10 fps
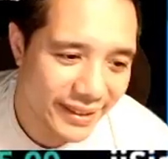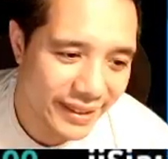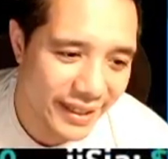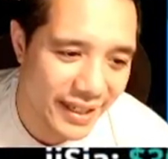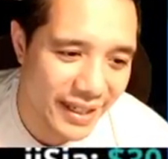
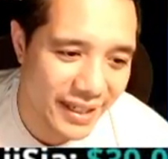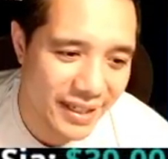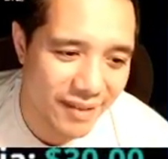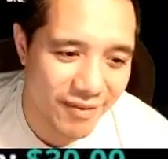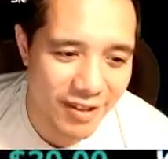Ganny gets
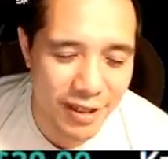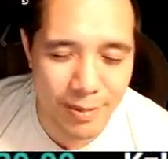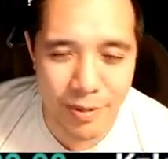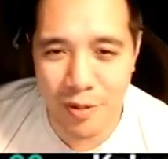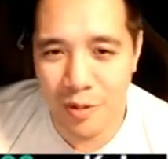a
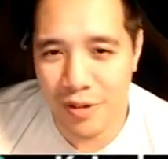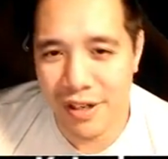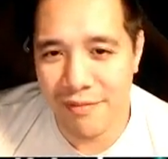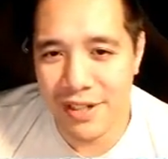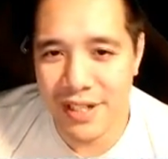residual
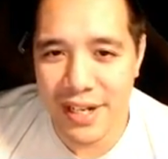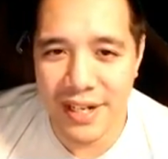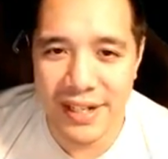cooldown reset.